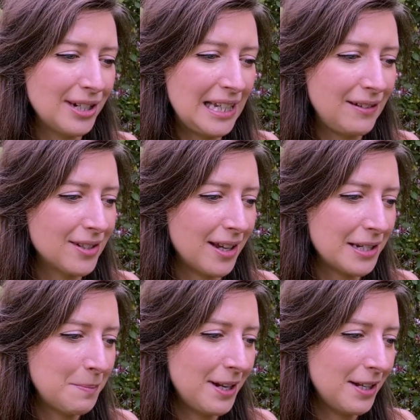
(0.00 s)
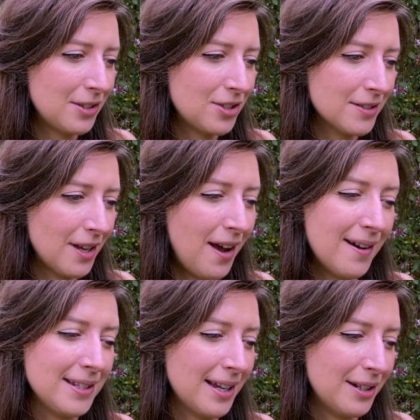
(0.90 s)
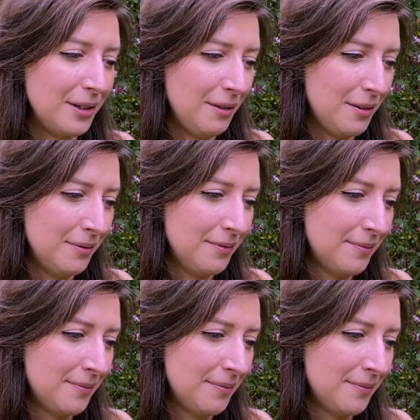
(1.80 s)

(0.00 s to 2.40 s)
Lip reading: leaves like spinach. It's a hardy annual,